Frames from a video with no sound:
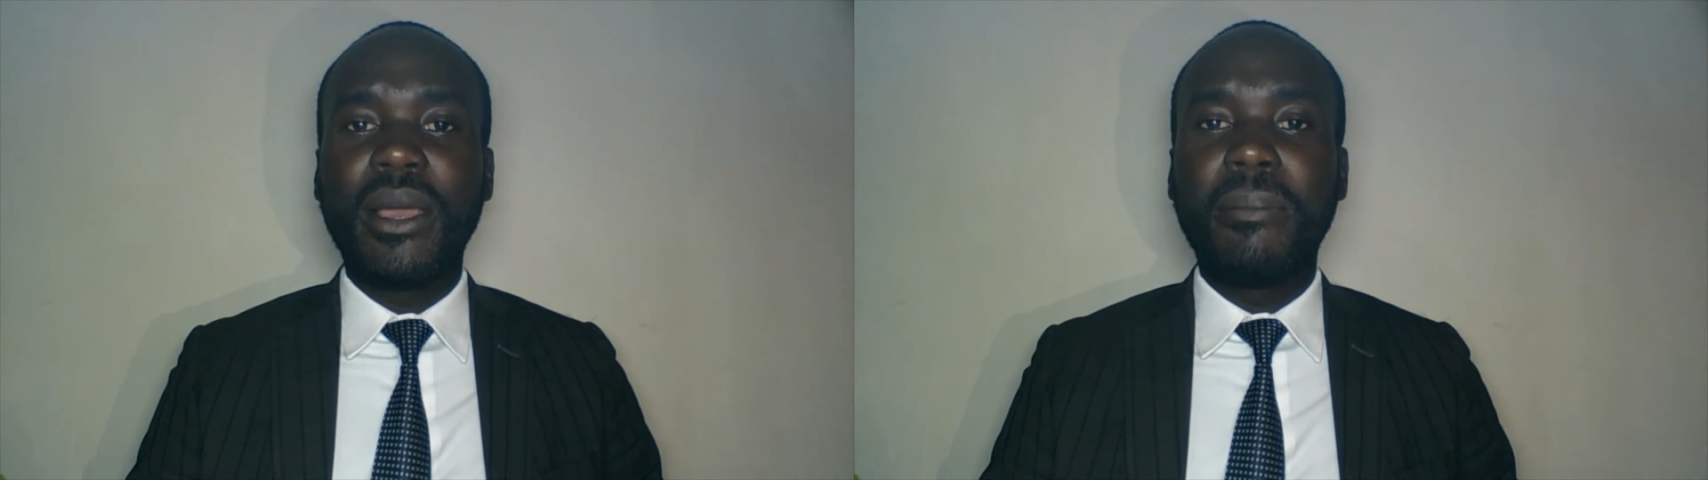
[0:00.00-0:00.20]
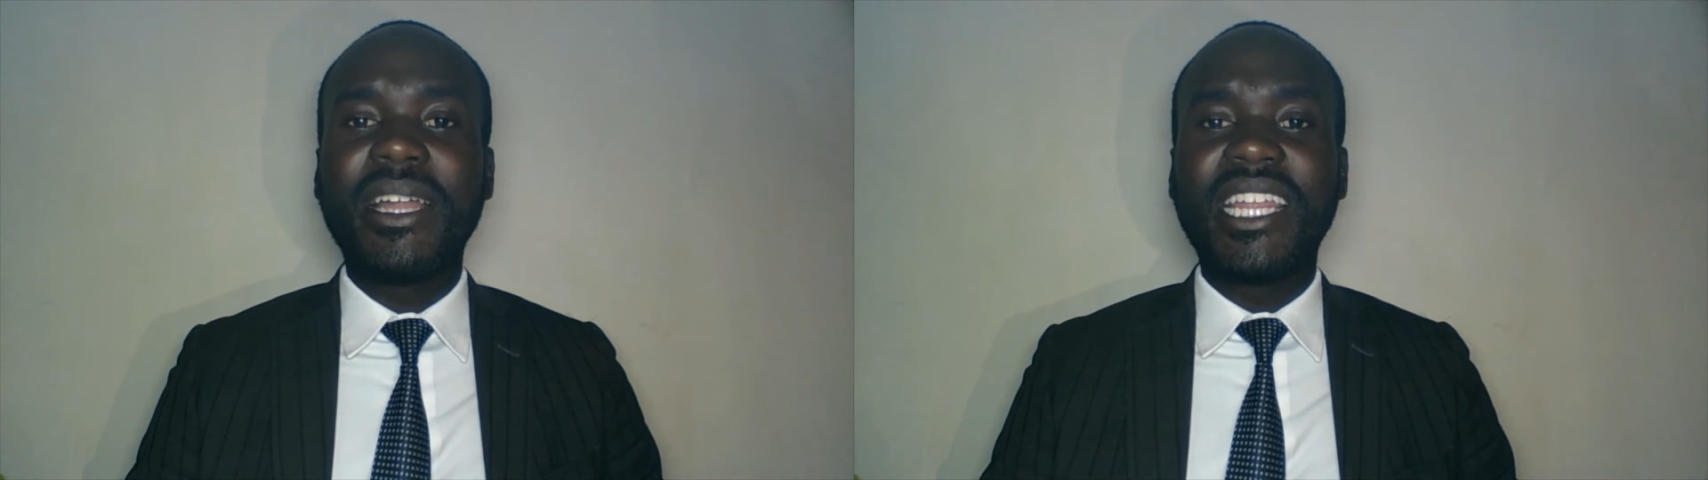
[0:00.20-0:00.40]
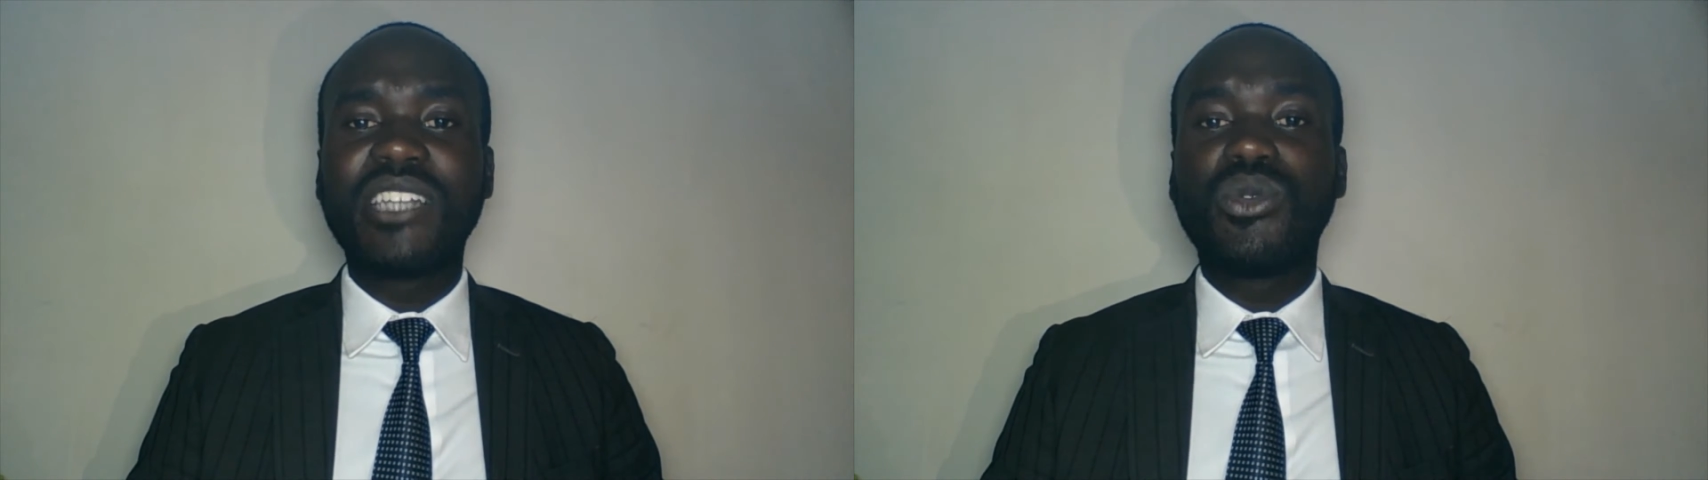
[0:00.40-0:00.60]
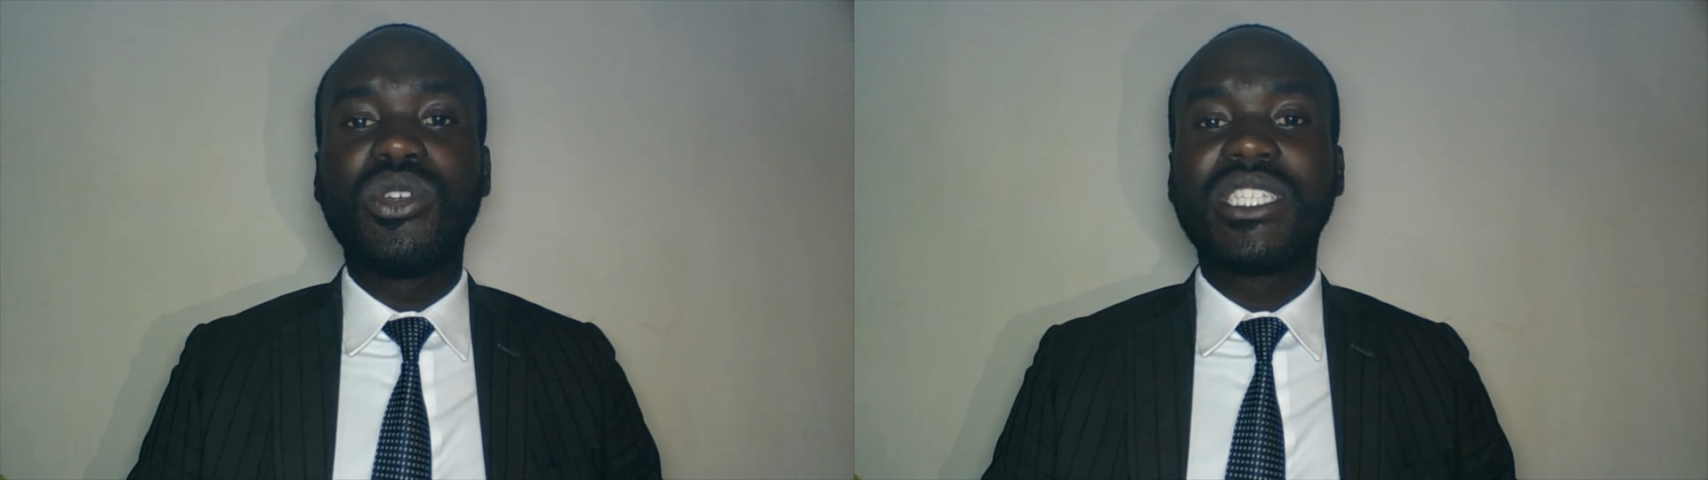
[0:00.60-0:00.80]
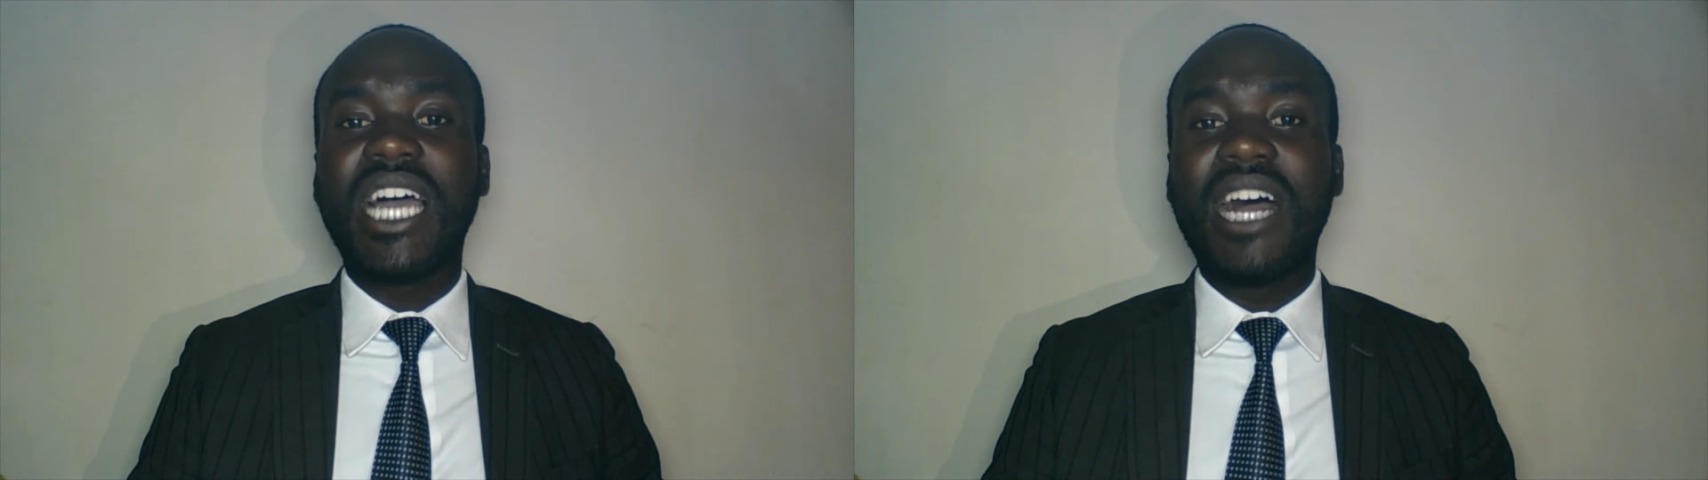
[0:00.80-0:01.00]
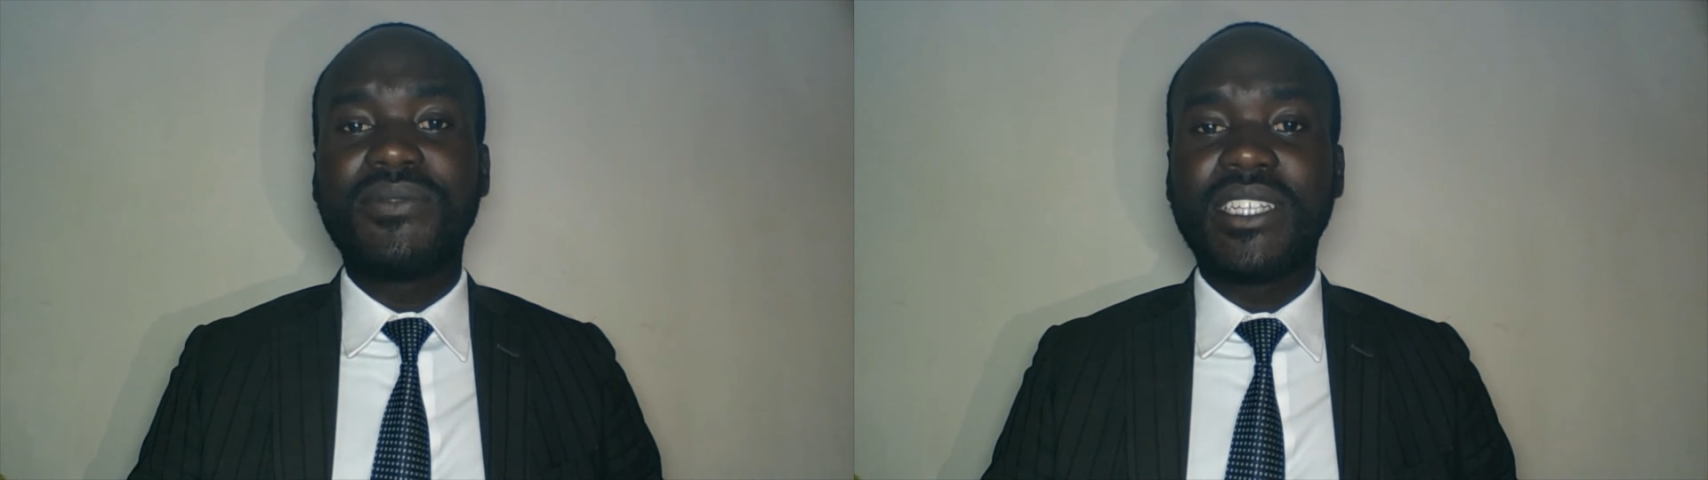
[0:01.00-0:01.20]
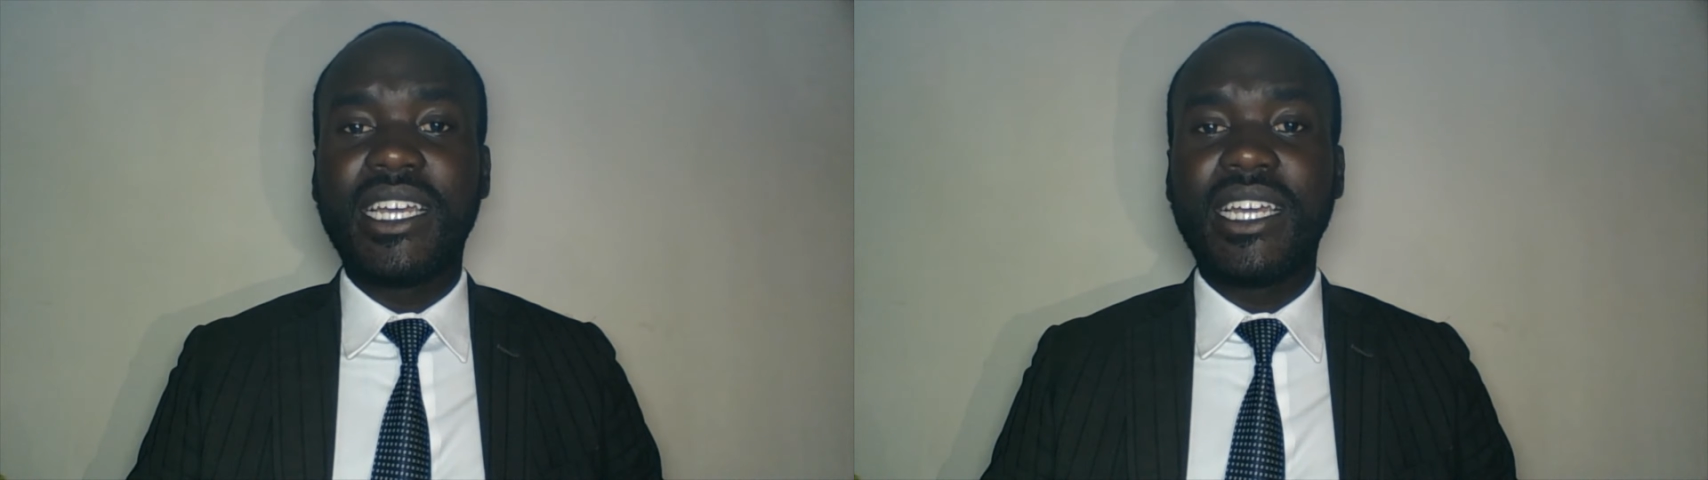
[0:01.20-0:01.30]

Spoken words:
but that was after